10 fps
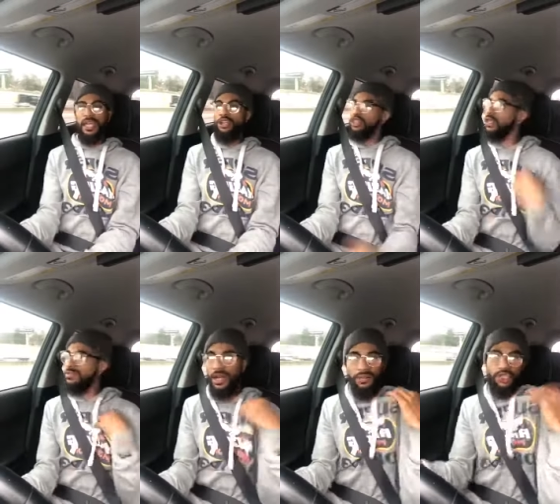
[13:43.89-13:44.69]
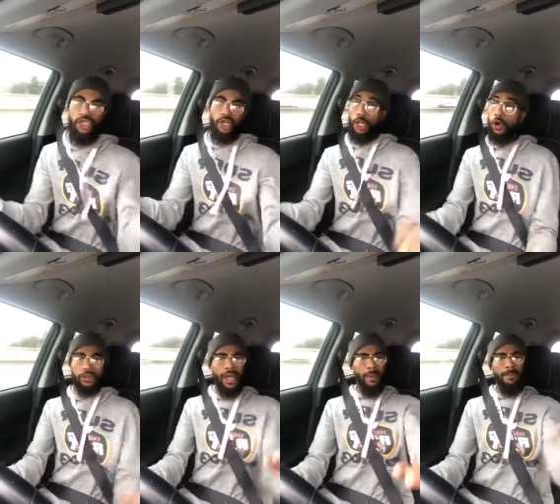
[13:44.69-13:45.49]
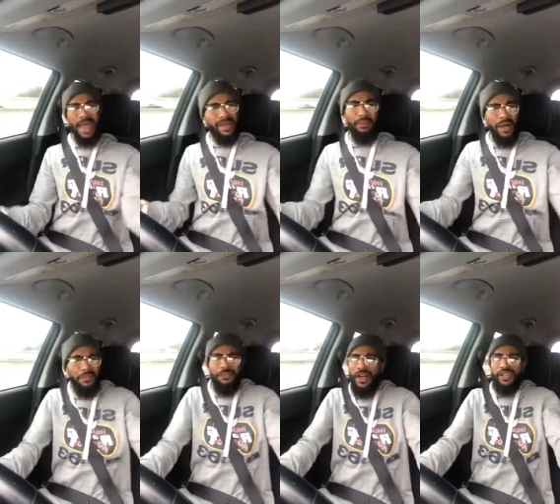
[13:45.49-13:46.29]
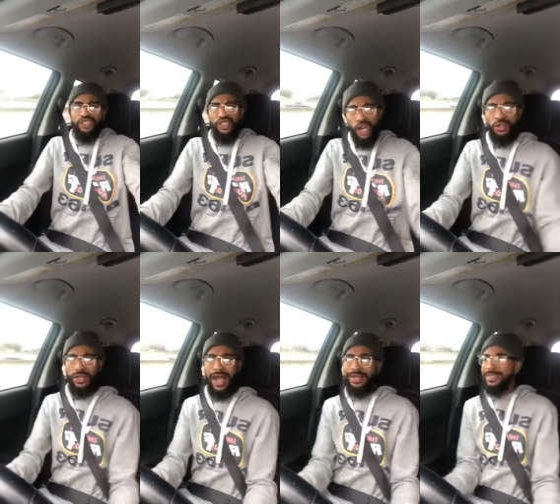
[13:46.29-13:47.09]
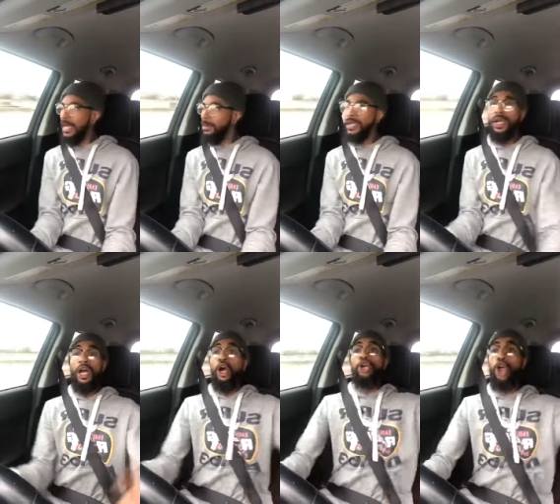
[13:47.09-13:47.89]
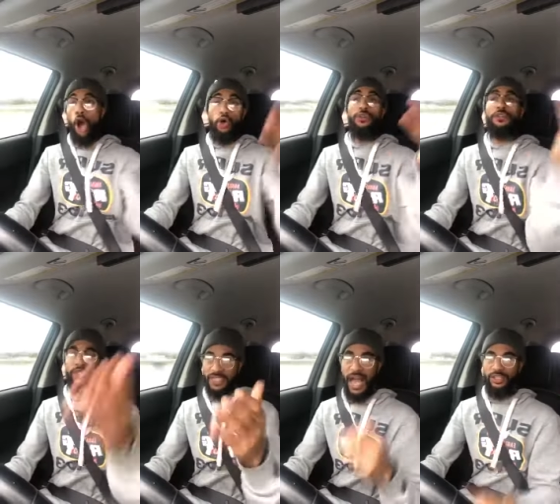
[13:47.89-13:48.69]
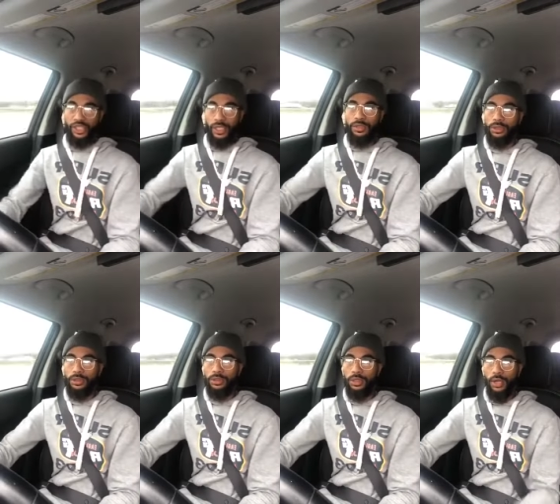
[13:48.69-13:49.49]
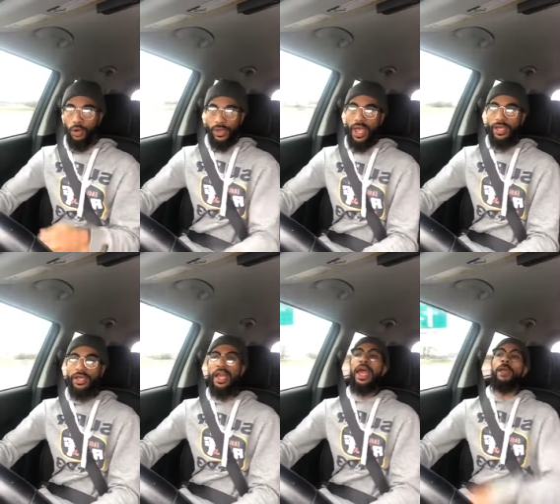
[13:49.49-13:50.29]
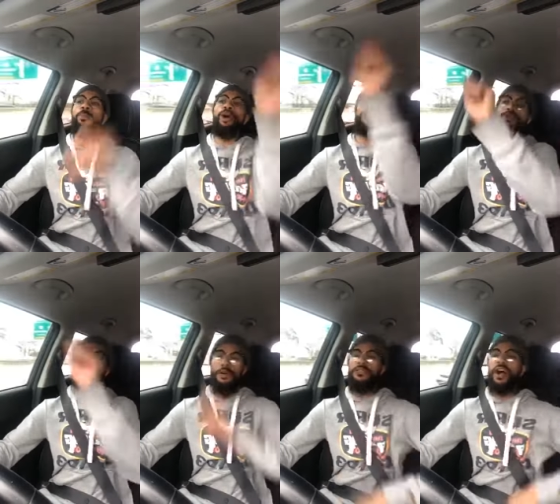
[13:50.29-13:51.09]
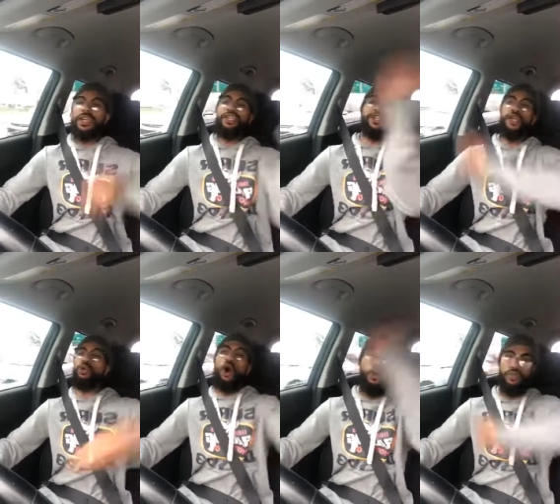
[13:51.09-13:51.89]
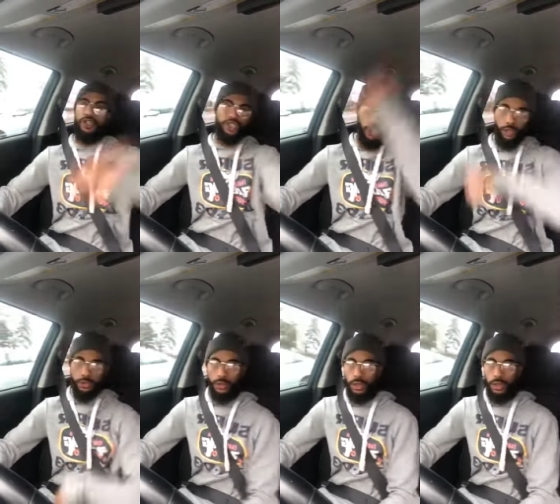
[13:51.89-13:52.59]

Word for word: energy of love to your clothes. Make a motherfucking shirt. God damn it. Go to Versace okay? And put a fucking Q over the shirt.